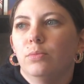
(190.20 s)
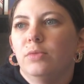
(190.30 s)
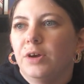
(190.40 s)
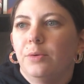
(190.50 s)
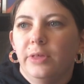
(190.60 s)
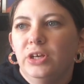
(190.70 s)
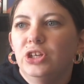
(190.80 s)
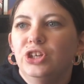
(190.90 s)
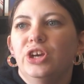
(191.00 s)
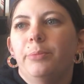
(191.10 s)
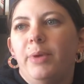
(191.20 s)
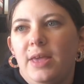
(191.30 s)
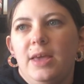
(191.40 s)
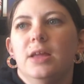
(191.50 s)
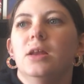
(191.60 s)
their relationship,
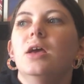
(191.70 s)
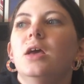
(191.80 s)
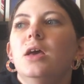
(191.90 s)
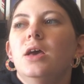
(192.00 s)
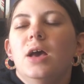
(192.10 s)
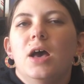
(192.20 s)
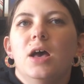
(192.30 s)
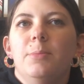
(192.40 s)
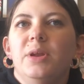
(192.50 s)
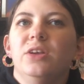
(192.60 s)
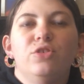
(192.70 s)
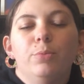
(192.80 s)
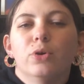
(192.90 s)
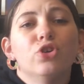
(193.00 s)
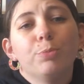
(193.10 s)
and it
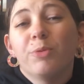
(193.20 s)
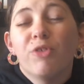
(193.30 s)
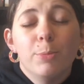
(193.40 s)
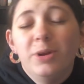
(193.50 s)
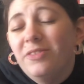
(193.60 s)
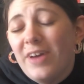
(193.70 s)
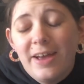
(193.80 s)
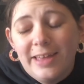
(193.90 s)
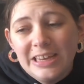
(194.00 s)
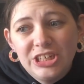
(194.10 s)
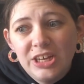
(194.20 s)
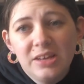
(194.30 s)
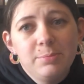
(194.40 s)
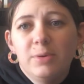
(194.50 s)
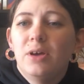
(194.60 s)
explores performative
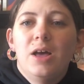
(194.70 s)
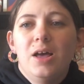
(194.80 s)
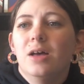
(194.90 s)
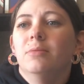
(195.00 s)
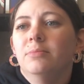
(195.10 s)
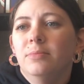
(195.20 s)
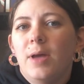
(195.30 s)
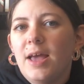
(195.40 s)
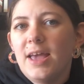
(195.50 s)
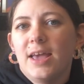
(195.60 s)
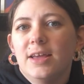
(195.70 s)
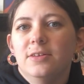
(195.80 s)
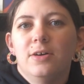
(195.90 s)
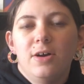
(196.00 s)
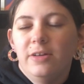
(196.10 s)
allyship, and
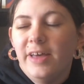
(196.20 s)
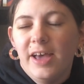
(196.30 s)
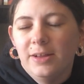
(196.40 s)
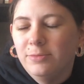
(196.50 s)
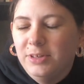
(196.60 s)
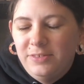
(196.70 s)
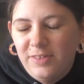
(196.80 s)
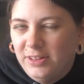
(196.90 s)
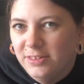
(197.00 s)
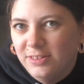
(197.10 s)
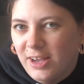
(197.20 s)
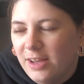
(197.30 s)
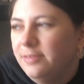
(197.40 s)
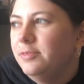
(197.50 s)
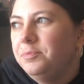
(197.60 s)
all that really fun
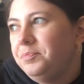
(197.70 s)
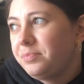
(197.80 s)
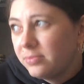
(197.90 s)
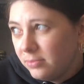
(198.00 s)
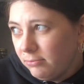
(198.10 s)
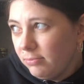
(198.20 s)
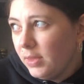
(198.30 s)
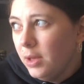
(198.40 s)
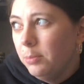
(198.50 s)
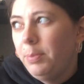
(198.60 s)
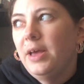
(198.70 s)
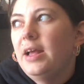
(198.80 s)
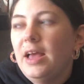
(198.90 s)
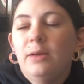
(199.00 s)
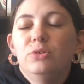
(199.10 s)
stuff.
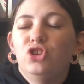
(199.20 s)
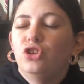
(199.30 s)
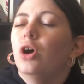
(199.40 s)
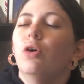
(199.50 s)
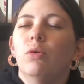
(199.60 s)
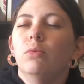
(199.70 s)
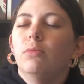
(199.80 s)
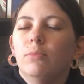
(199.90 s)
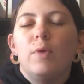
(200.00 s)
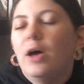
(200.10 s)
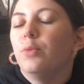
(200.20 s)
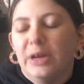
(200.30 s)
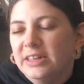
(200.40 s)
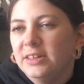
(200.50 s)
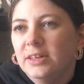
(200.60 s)
But it was so well
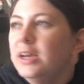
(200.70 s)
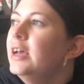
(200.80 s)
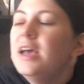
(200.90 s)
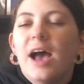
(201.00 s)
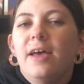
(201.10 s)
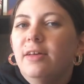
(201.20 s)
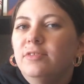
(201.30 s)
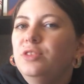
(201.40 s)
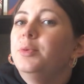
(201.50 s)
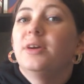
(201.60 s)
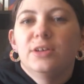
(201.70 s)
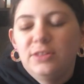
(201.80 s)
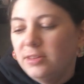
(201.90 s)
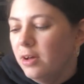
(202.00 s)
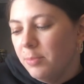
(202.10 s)
written. I love this book
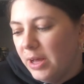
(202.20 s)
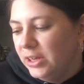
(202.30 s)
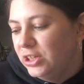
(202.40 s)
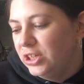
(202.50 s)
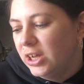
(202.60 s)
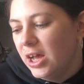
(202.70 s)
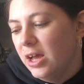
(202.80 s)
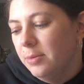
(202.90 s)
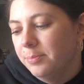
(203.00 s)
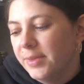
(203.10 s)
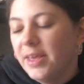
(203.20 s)
so much. I